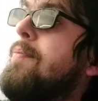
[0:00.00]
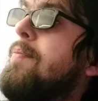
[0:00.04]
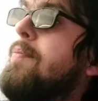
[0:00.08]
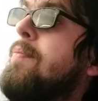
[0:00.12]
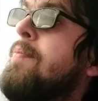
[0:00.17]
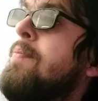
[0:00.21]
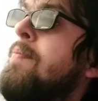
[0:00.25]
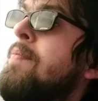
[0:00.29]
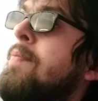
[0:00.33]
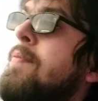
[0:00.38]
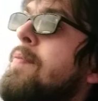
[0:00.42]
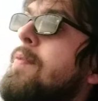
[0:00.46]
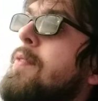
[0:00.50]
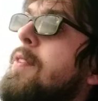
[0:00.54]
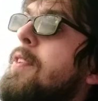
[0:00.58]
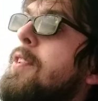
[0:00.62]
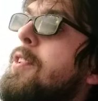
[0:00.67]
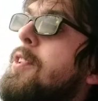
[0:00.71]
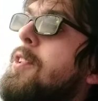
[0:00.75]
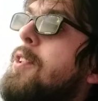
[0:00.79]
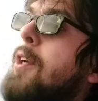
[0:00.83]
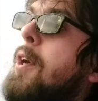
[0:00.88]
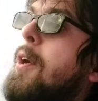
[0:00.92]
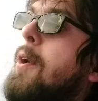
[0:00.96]
So
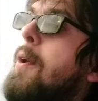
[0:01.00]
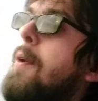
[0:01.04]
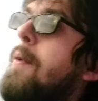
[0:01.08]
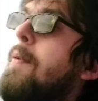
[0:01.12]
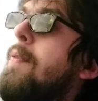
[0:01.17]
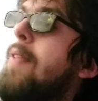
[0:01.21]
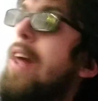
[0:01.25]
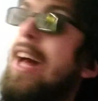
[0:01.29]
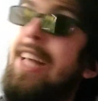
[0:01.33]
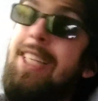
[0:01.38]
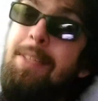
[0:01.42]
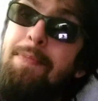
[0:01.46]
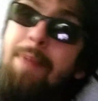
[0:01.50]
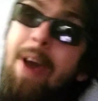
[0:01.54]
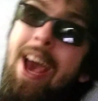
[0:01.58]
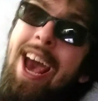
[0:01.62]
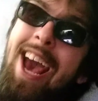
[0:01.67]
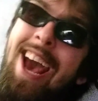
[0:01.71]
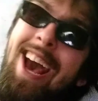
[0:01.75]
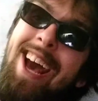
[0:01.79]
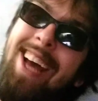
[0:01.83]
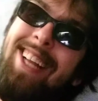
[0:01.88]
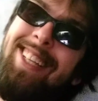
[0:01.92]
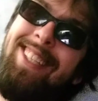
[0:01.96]
that's bad.
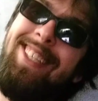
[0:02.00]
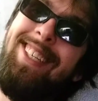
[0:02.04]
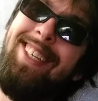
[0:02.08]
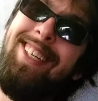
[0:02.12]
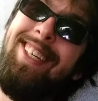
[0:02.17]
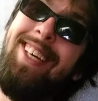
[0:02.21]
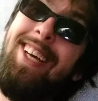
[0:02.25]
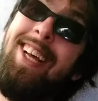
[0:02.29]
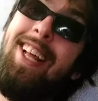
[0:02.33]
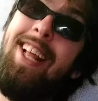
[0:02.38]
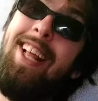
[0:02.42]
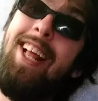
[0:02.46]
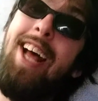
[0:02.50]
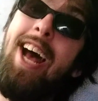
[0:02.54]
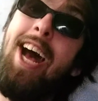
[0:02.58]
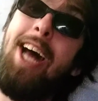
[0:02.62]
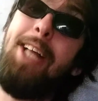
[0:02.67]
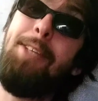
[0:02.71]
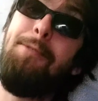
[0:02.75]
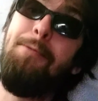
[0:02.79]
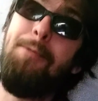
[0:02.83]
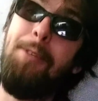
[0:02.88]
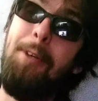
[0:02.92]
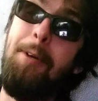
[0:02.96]
That's real
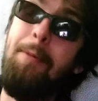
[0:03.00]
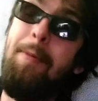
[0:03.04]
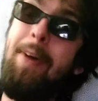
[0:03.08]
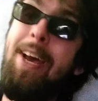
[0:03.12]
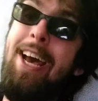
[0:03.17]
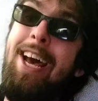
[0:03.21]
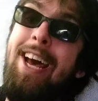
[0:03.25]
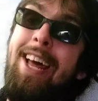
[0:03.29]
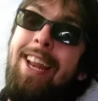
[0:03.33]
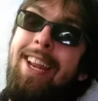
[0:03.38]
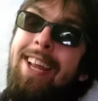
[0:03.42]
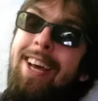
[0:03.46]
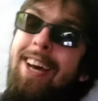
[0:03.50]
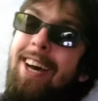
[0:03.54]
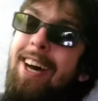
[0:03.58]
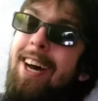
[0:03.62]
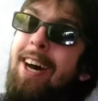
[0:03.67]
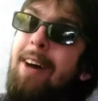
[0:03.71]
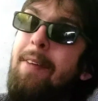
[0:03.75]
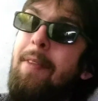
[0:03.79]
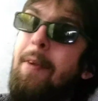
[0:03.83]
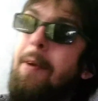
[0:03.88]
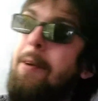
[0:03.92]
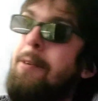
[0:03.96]
bad. They were supposed to
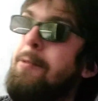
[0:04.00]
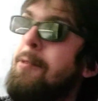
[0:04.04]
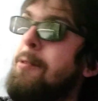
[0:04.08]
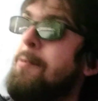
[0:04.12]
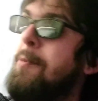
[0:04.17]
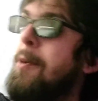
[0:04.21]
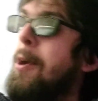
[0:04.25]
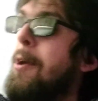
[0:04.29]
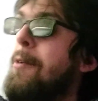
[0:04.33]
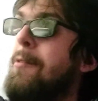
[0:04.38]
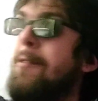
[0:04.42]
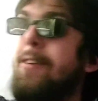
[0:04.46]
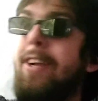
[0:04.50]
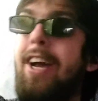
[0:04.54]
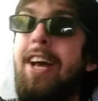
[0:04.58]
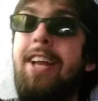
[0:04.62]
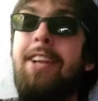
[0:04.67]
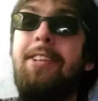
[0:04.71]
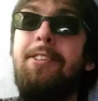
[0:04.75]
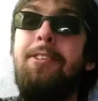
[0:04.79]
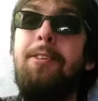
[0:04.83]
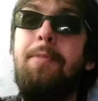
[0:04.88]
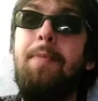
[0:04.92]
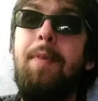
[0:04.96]
be overnighted to me,
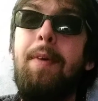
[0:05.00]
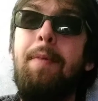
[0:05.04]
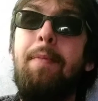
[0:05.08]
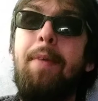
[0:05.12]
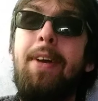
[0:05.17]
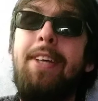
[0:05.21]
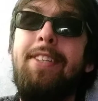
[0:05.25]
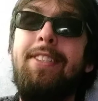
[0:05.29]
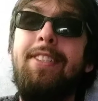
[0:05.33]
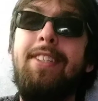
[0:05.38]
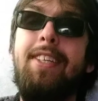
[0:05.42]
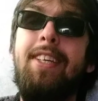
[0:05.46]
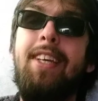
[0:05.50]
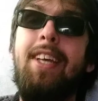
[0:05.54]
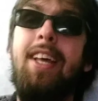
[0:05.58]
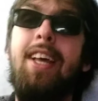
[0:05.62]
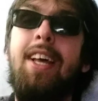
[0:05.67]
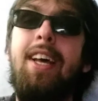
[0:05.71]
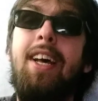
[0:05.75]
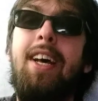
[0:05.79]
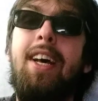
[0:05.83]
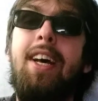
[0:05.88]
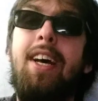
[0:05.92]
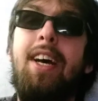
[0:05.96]
basically.
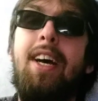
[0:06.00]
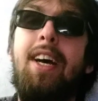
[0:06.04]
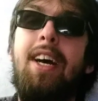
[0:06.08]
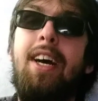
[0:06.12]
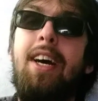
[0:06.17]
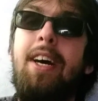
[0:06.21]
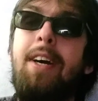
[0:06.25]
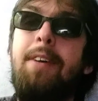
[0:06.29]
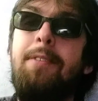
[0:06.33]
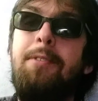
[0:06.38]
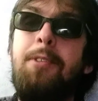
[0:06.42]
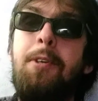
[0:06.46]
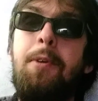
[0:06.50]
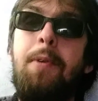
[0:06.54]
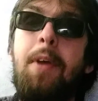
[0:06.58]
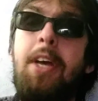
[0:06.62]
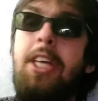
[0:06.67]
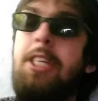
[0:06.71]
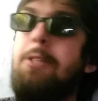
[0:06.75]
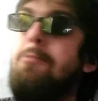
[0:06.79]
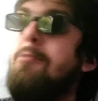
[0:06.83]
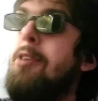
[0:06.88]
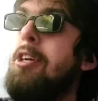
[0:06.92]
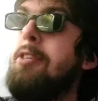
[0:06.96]
2-day express
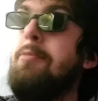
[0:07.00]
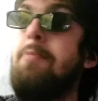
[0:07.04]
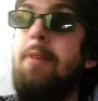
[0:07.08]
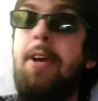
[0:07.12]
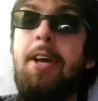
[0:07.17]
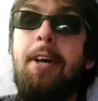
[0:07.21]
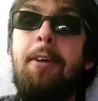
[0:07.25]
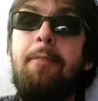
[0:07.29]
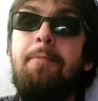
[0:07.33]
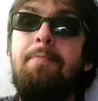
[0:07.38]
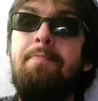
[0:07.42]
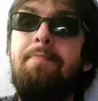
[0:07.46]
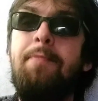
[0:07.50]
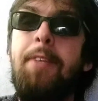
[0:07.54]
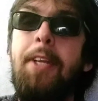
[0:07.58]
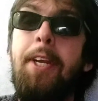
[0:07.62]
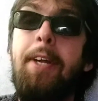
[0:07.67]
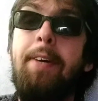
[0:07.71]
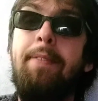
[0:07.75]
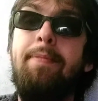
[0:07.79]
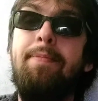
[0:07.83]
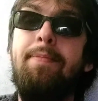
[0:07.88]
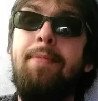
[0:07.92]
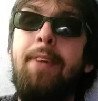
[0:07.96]
mail,
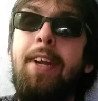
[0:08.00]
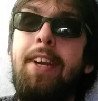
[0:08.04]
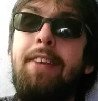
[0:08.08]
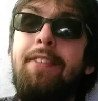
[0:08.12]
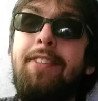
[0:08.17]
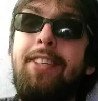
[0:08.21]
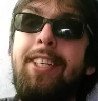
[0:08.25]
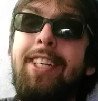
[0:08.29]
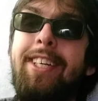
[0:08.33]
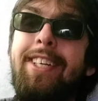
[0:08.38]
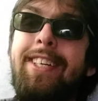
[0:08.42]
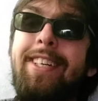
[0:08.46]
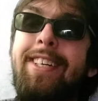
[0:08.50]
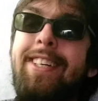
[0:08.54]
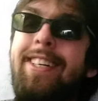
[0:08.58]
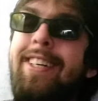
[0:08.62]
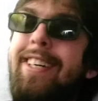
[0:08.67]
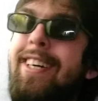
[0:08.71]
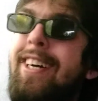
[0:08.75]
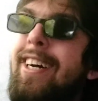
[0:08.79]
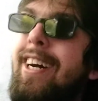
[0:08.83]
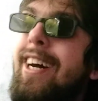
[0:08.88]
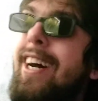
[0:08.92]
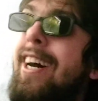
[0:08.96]
whatever. That
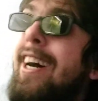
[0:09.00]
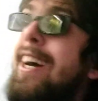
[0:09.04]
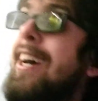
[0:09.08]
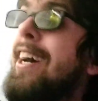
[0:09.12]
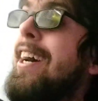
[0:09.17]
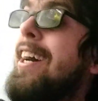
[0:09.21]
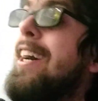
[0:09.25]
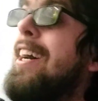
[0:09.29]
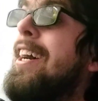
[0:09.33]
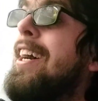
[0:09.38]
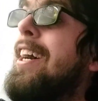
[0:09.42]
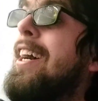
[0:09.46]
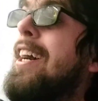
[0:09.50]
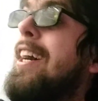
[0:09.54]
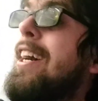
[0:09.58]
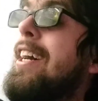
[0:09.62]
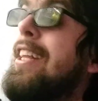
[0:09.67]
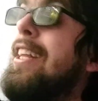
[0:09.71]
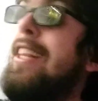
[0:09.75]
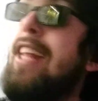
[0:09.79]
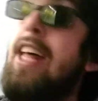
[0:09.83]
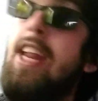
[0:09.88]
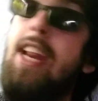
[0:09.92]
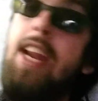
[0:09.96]
didn't
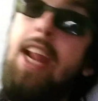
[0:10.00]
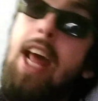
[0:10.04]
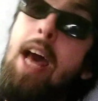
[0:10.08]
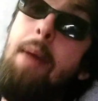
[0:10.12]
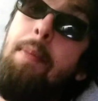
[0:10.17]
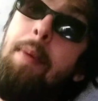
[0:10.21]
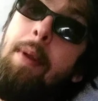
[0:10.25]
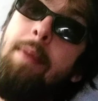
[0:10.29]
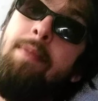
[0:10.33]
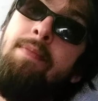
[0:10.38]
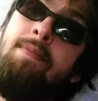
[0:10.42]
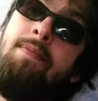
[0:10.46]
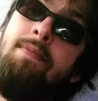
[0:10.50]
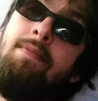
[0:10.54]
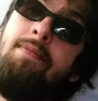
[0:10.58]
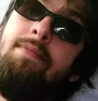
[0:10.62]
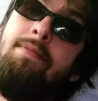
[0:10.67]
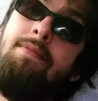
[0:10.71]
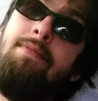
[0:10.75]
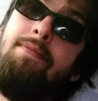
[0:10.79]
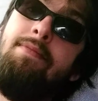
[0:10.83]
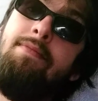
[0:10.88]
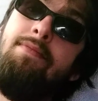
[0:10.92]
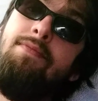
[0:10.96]
happen.
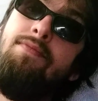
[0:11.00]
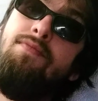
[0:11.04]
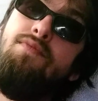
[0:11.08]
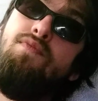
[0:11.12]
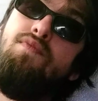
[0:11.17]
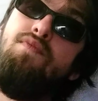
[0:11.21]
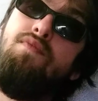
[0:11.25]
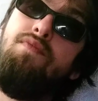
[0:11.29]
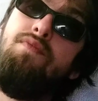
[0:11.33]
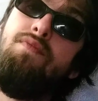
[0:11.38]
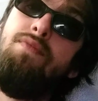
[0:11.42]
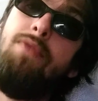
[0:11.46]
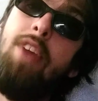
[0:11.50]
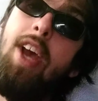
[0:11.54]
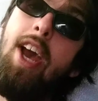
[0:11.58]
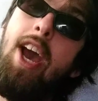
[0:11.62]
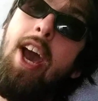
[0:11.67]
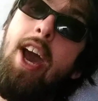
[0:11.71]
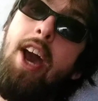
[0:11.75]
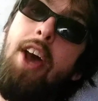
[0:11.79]
At all.